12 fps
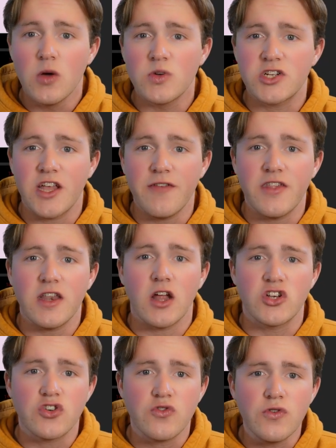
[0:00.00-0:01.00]
which gives it
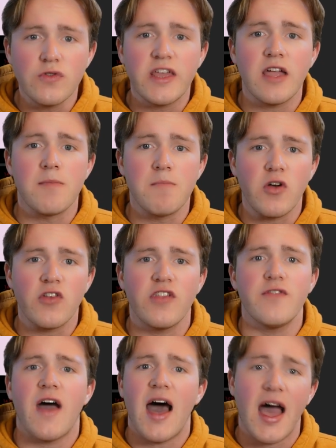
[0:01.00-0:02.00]
a truly
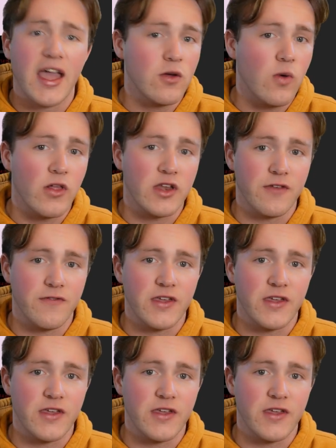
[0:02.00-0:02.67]
immersive, high-quality